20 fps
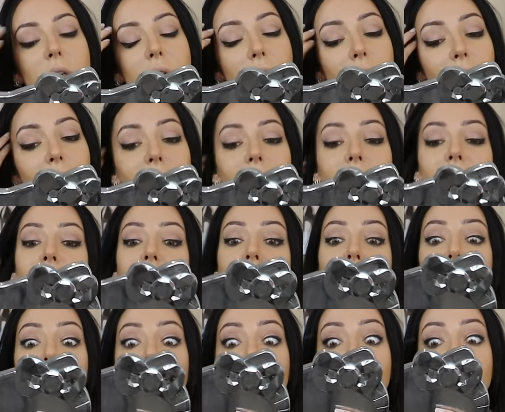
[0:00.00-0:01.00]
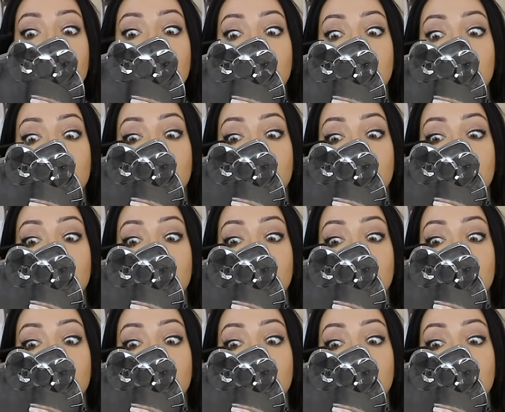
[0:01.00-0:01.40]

This is good.